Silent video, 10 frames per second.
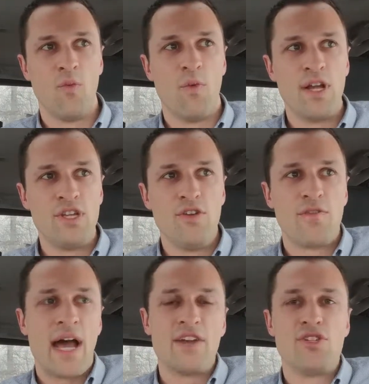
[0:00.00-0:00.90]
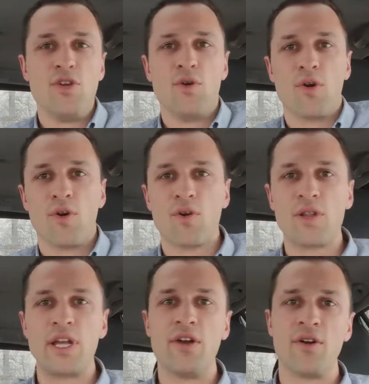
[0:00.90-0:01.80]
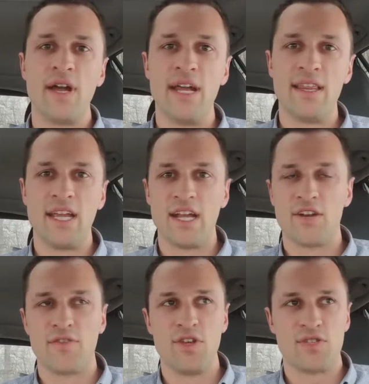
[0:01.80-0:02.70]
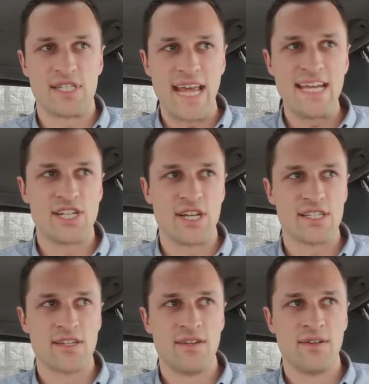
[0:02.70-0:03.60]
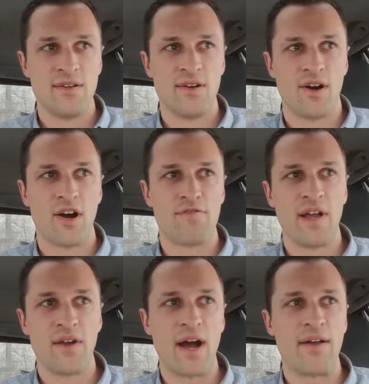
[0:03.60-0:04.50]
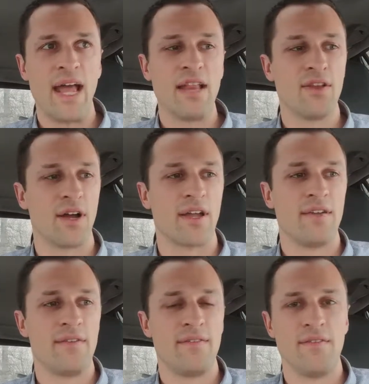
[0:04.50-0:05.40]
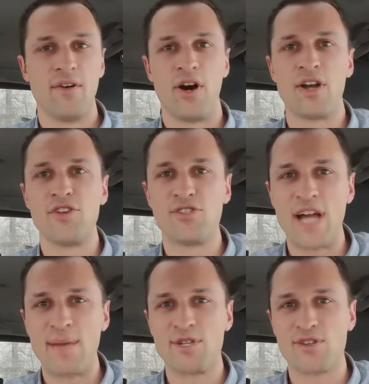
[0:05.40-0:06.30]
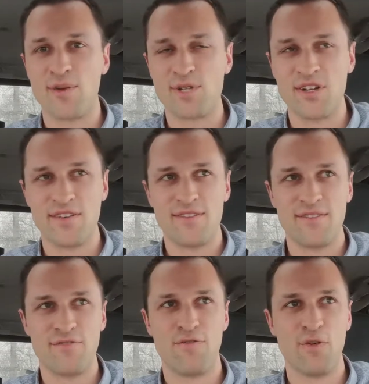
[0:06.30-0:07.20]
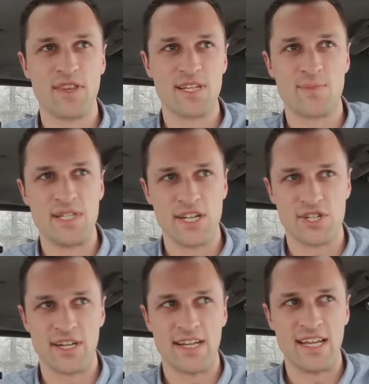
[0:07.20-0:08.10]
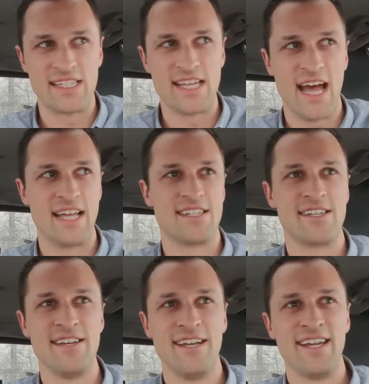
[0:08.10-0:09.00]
What you've got to do earlier in the interview stages are figure out, hey, look, on your job description for this position, it says,